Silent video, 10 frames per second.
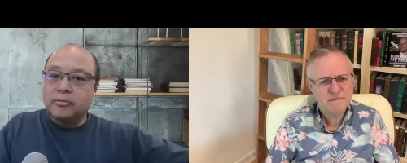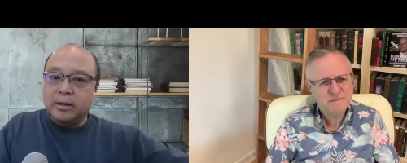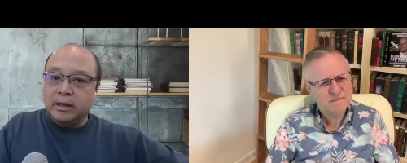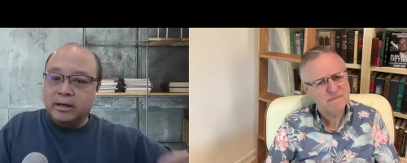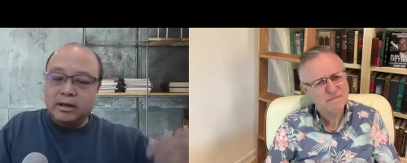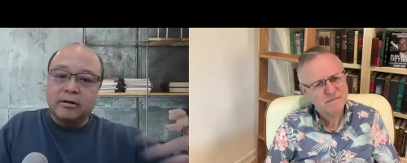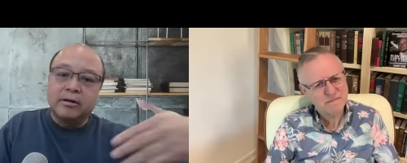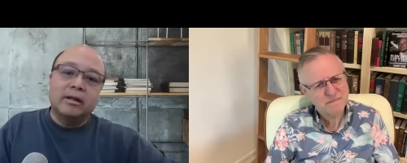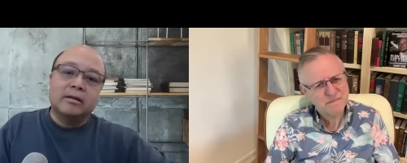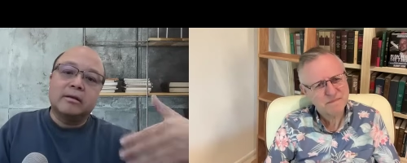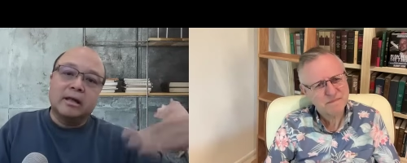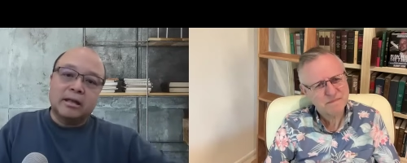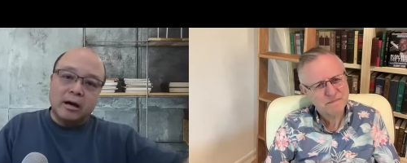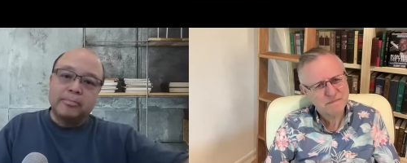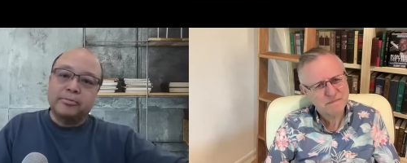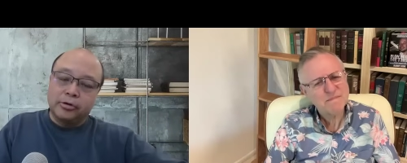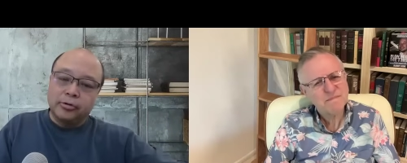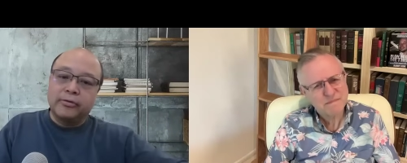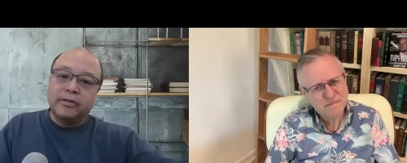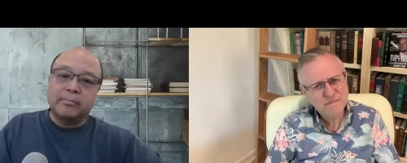Speaker 1: million. You know, it's it helps
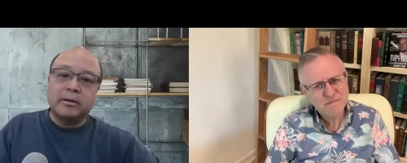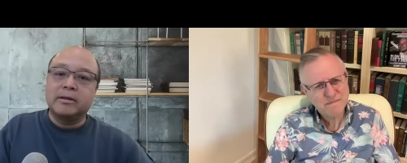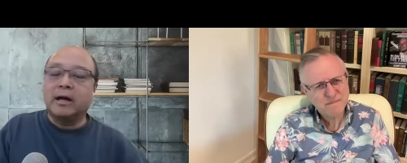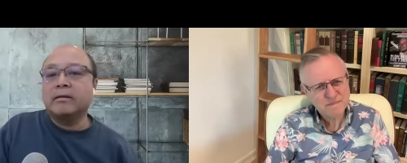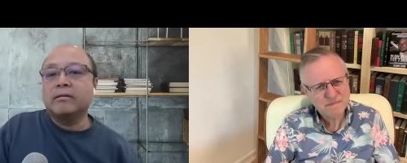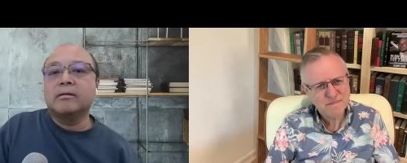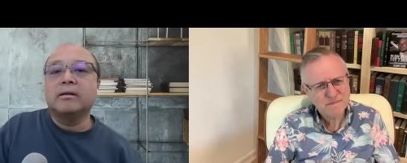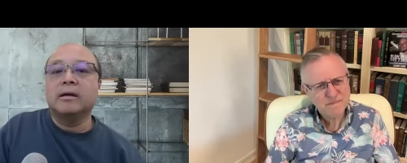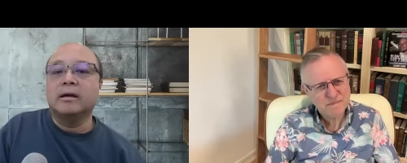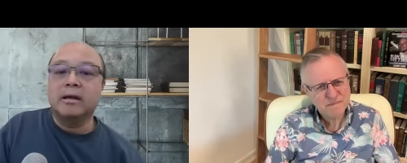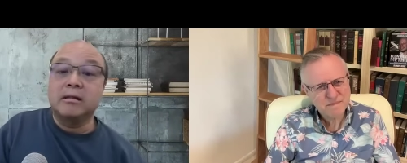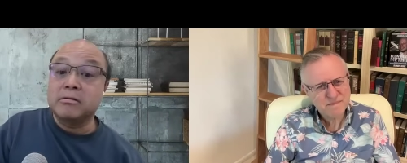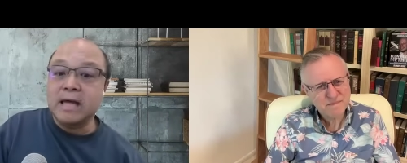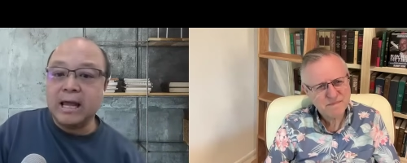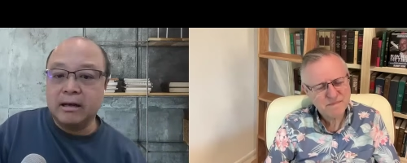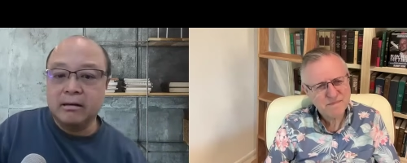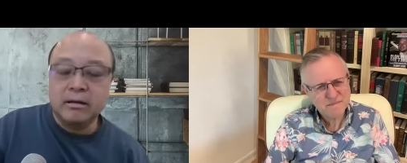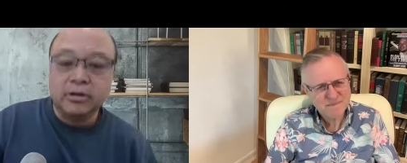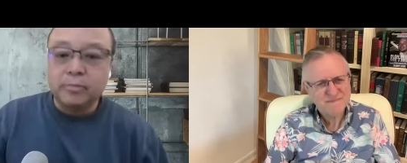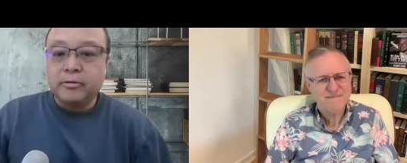grow things, but not insane
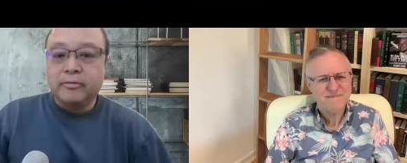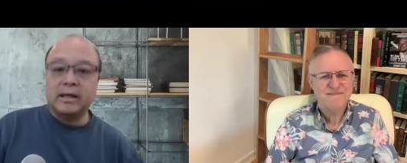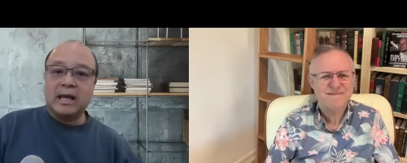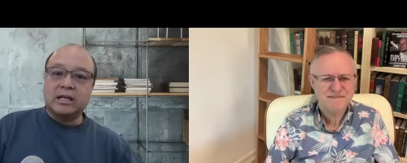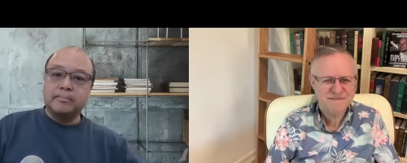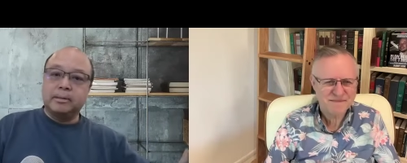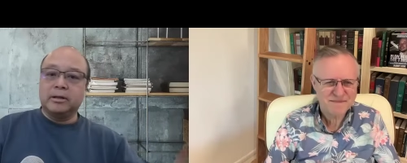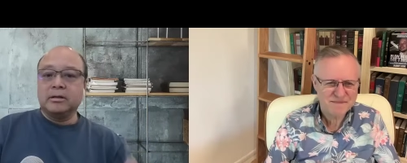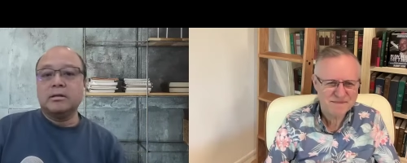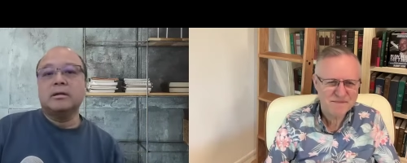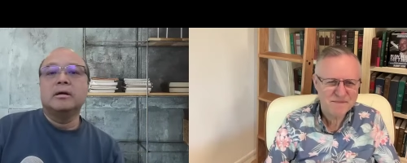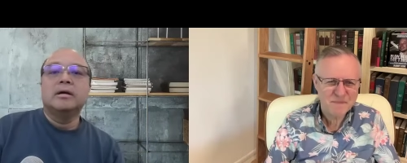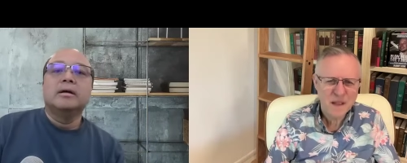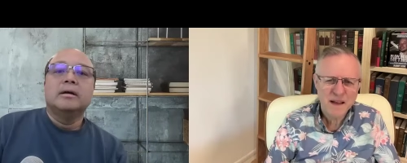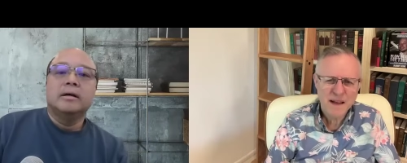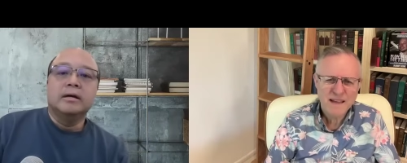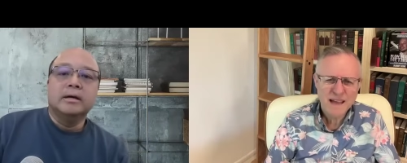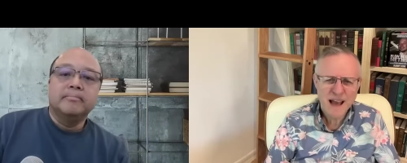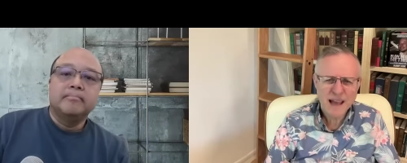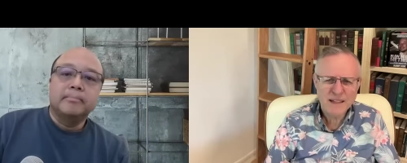in terms of like getting to billions.
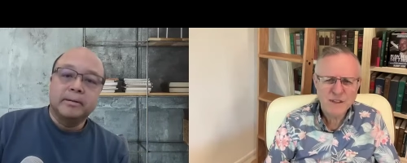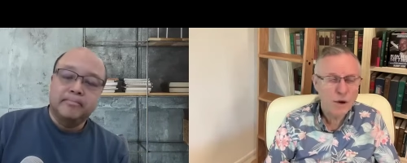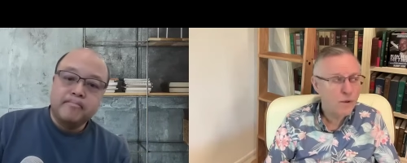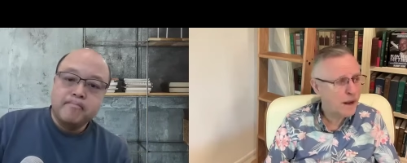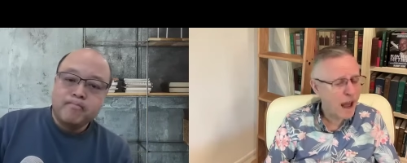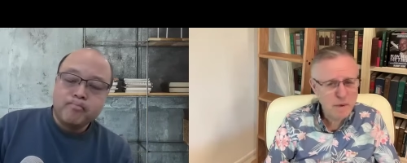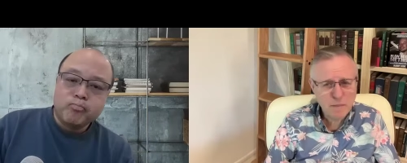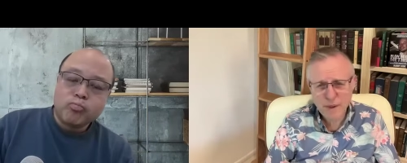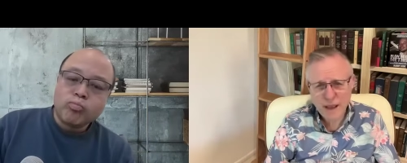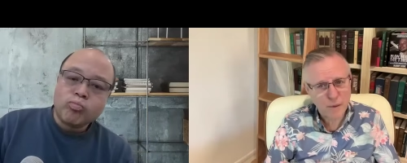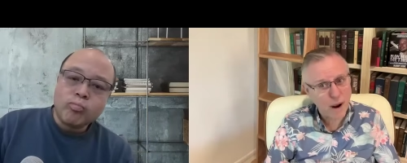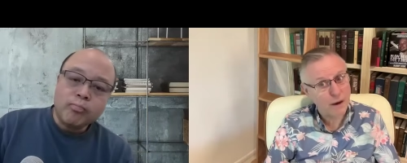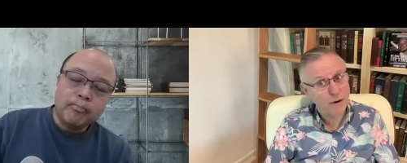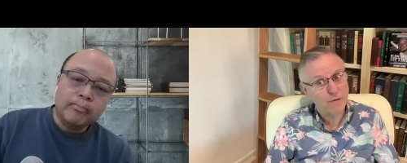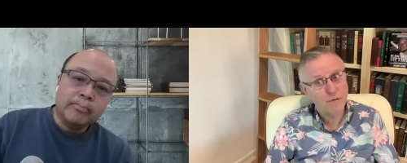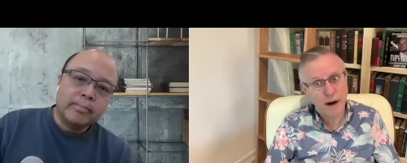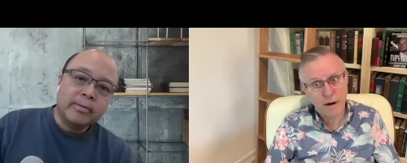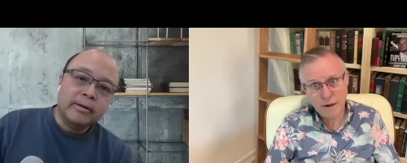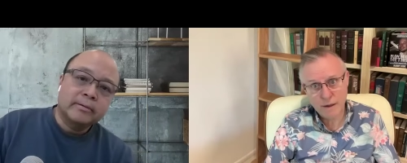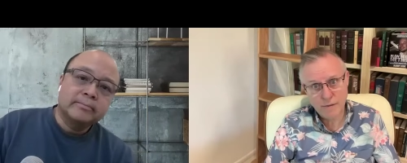Um, yeah,
Speaker 2: and so then I've been playing around a
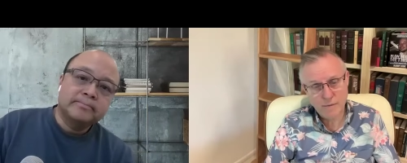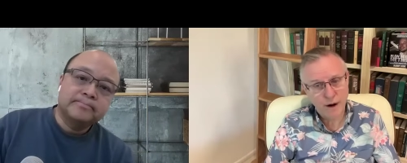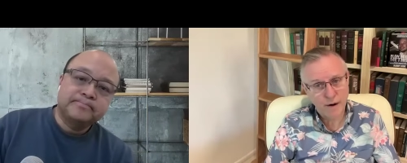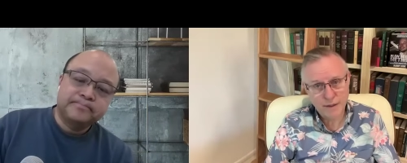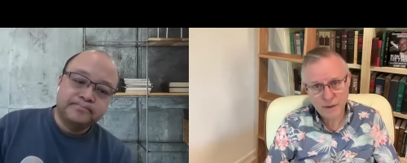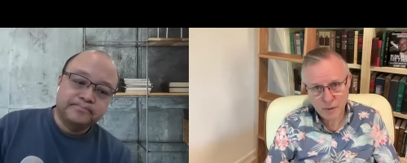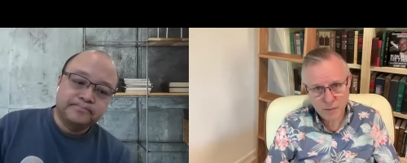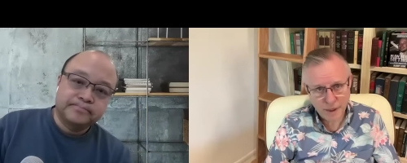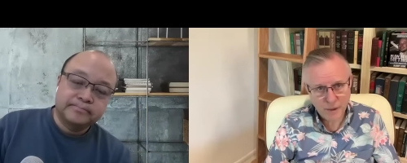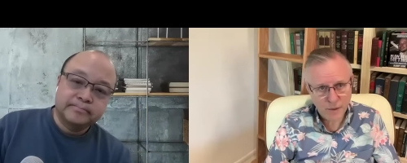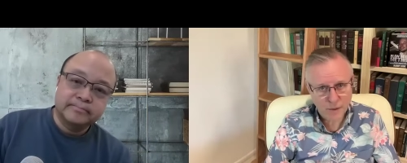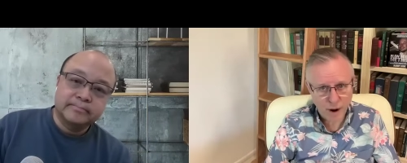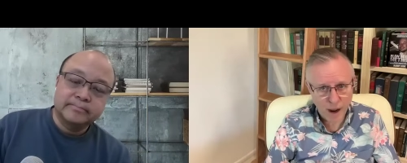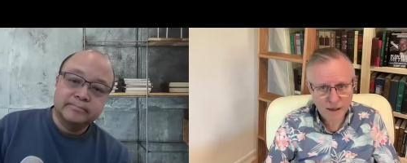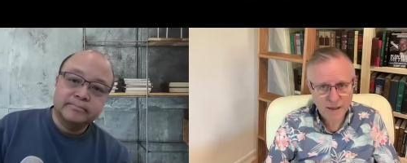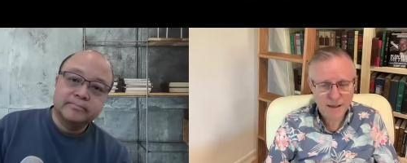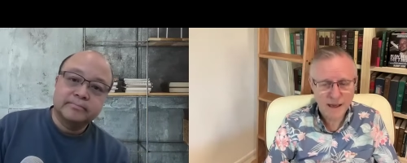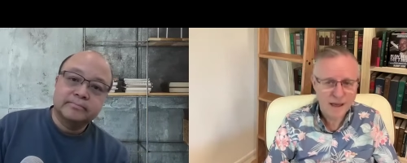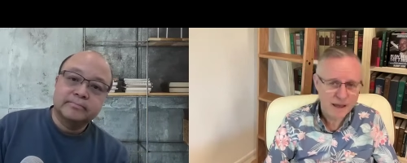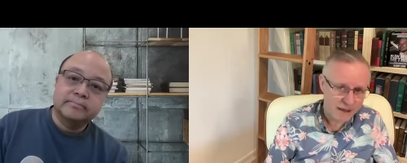very, very little bit with Grok,
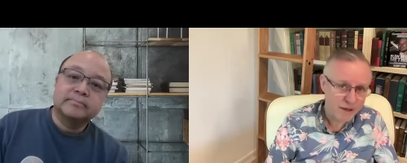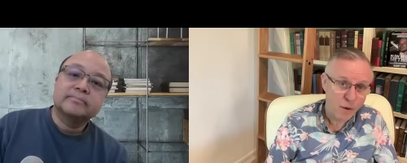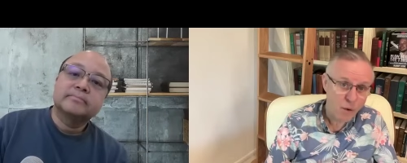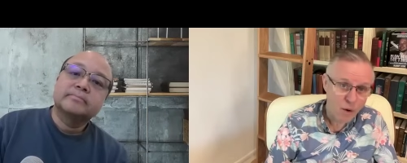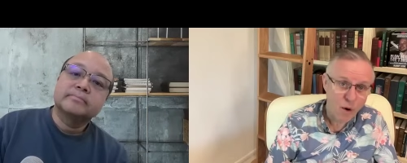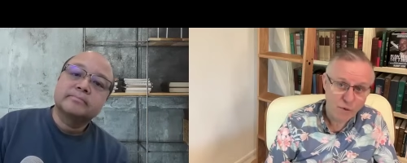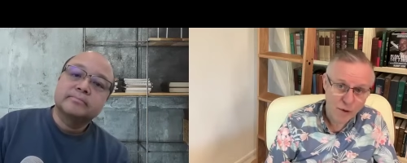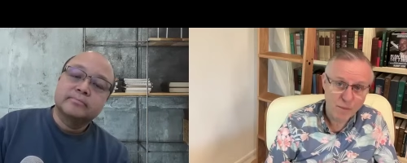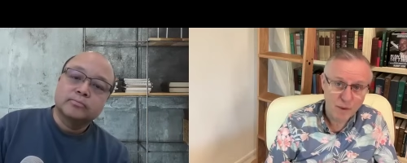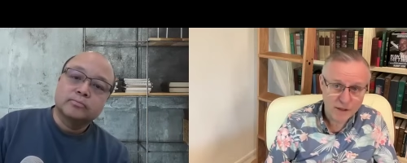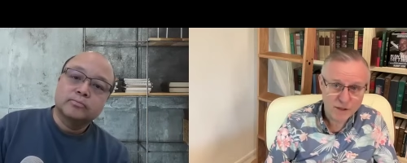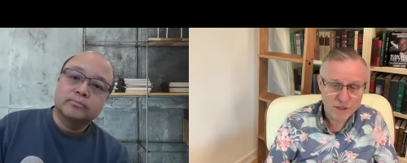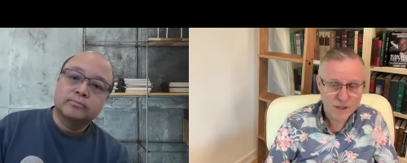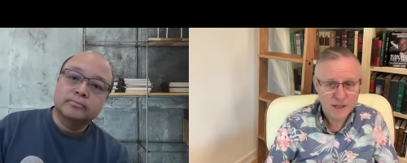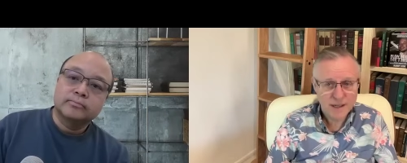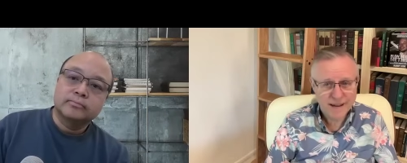you know, over the months.